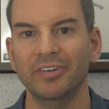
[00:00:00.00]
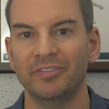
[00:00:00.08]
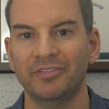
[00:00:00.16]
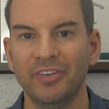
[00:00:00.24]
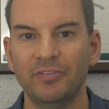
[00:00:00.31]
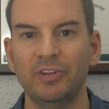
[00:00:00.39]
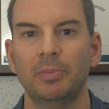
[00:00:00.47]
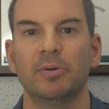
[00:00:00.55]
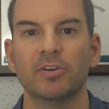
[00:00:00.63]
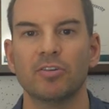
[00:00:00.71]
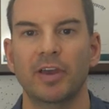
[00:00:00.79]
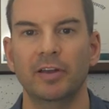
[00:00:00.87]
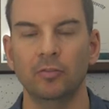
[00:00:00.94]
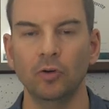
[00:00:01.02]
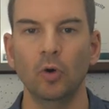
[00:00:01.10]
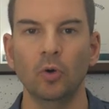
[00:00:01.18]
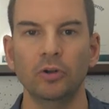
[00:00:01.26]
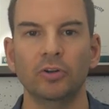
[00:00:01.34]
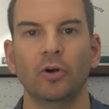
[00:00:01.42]
than 50%
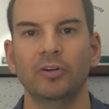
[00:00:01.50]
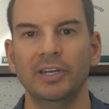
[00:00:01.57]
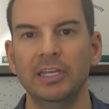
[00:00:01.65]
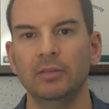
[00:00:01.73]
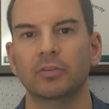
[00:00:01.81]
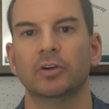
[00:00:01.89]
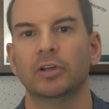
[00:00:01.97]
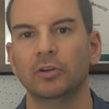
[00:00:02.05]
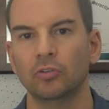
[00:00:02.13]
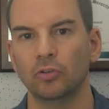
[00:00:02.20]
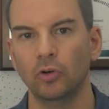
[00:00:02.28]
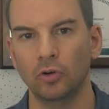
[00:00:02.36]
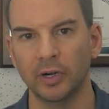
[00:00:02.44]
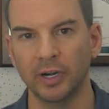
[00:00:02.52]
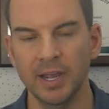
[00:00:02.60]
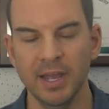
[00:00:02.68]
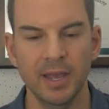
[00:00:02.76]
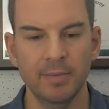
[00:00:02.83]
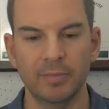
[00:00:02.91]
load on either controller.
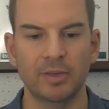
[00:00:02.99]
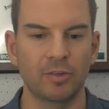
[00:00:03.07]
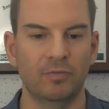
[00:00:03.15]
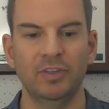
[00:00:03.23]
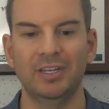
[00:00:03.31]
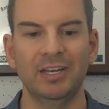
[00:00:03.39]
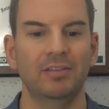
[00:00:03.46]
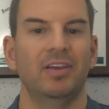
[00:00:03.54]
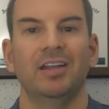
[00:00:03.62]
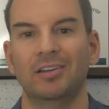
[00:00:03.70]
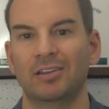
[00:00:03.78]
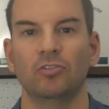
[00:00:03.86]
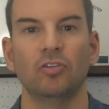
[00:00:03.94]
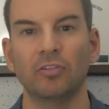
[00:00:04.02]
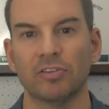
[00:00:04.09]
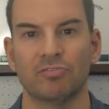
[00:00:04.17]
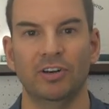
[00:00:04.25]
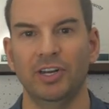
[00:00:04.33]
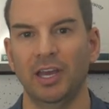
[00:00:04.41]
Because if you did, if you had the
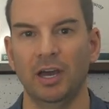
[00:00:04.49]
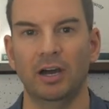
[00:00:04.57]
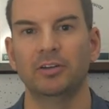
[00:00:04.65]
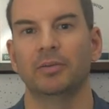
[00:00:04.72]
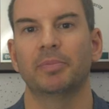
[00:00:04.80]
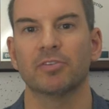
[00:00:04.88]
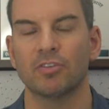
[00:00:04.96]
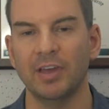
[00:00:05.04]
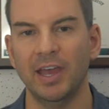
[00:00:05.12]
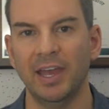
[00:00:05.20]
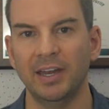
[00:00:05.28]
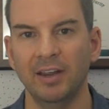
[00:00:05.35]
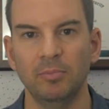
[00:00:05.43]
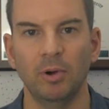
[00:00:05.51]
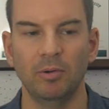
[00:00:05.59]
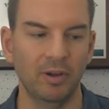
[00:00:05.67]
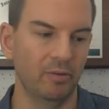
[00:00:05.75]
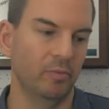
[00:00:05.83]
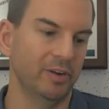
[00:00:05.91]
controllers running at 100%,
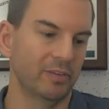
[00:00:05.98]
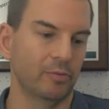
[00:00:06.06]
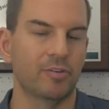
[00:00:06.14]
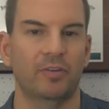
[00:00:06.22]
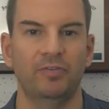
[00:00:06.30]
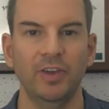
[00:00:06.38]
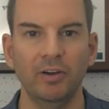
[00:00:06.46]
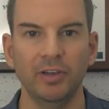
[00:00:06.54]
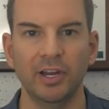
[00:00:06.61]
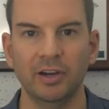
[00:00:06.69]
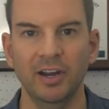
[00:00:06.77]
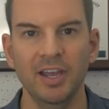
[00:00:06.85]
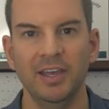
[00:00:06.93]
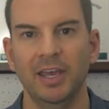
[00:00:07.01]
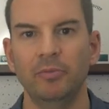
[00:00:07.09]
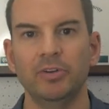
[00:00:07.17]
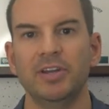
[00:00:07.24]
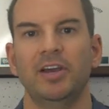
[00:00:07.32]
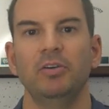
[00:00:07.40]
well, when there was a failure, it
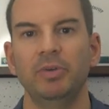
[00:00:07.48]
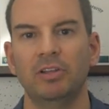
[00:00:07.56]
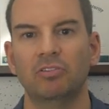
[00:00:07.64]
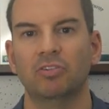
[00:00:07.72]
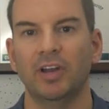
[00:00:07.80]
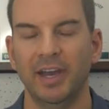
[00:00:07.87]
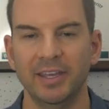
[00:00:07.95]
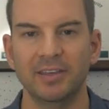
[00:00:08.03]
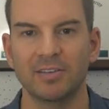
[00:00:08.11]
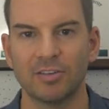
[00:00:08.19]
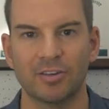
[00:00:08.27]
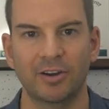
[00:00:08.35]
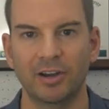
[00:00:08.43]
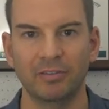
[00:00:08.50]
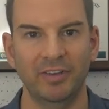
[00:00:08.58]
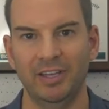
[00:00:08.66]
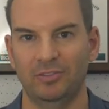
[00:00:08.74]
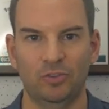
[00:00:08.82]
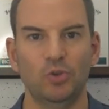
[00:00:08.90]
would now be trying to serve
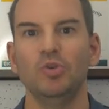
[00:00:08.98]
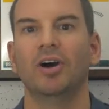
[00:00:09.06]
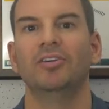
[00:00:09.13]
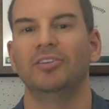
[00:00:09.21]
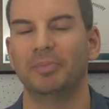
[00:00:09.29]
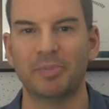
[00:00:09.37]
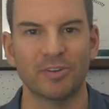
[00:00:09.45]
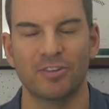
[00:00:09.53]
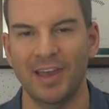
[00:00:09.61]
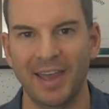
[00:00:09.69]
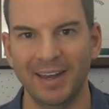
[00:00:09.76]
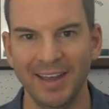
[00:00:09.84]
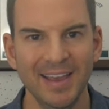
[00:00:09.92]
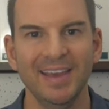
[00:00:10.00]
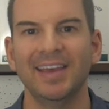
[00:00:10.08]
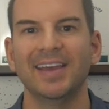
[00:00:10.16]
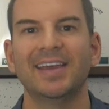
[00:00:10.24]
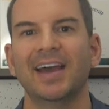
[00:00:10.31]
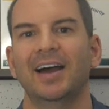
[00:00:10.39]
at 200%,
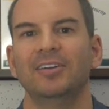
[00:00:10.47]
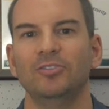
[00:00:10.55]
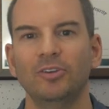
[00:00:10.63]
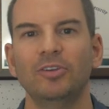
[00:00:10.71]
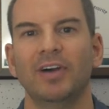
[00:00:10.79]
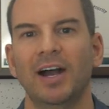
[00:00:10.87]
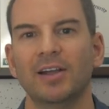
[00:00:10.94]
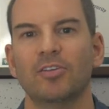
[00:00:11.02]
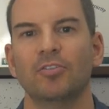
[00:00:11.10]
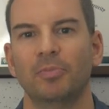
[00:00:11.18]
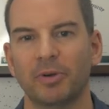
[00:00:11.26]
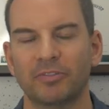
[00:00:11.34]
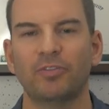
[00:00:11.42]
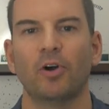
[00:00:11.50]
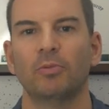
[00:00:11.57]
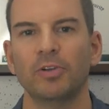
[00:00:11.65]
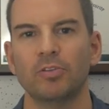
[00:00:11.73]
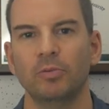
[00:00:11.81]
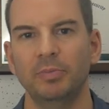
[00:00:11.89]
it can't do that, so
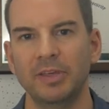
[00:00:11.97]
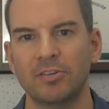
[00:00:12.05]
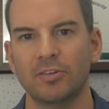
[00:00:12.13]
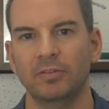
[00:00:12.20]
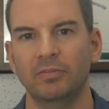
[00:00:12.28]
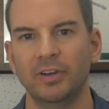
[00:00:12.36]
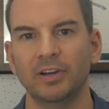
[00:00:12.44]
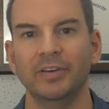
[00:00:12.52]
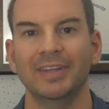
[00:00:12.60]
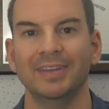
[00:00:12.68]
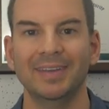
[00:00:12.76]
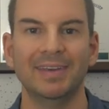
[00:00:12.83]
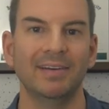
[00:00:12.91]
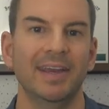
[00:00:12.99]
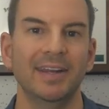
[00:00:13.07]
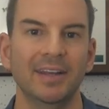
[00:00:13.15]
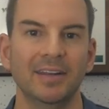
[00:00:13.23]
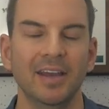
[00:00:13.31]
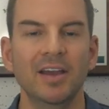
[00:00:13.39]
performance would be severely
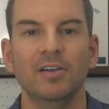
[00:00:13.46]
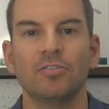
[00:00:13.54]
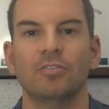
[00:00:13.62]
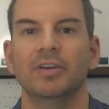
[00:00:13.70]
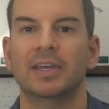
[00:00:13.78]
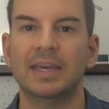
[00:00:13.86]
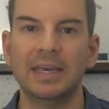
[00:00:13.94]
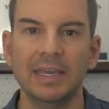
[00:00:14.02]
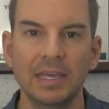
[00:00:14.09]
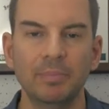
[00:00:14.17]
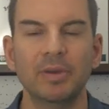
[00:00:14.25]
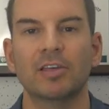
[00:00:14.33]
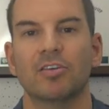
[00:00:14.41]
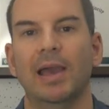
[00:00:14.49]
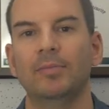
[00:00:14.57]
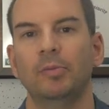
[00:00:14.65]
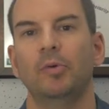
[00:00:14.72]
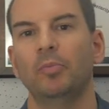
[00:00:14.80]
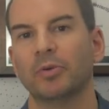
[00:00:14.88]
degraded. So to keep
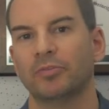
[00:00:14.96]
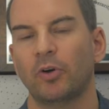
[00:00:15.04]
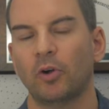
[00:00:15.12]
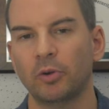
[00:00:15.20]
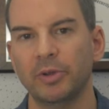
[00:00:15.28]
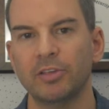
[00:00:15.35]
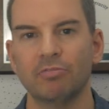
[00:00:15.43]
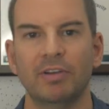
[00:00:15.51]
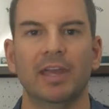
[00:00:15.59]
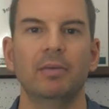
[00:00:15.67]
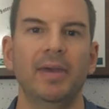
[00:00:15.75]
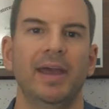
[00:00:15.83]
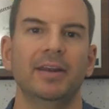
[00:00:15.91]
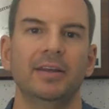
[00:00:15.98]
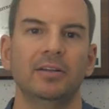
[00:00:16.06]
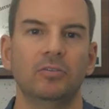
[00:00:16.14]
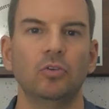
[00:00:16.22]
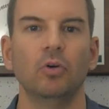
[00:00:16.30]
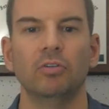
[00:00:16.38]
acceptable performance,
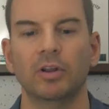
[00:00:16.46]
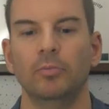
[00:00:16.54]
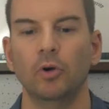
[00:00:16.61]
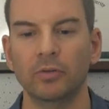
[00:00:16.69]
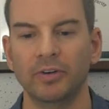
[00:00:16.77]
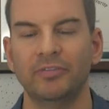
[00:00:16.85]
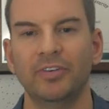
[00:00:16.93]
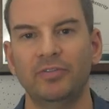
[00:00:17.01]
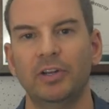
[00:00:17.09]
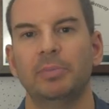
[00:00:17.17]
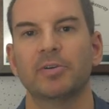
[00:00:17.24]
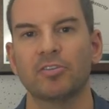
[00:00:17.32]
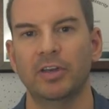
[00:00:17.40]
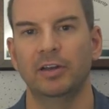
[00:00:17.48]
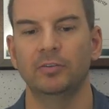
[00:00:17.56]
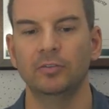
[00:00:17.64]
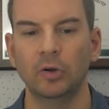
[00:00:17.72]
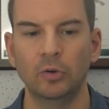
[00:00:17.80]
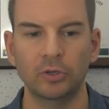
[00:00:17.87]
recommended don't run more than
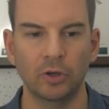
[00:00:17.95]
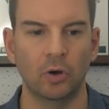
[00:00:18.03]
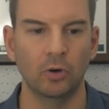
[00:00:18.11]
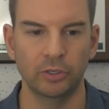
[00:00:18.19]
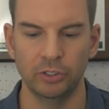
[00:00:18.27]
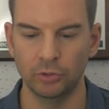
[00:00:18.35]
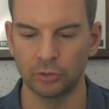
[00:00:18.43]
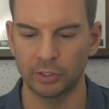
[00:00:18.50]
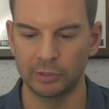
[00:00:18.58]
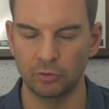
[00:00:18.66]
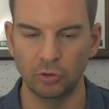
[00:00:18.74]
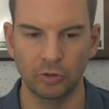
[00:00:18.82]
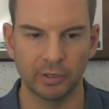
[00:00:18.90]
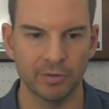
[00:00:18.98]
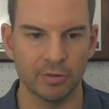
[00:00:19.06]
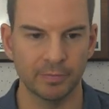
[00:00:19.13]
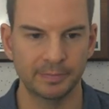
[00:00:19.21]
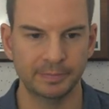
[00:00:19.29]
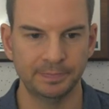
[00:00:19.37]
50% load on your controllers.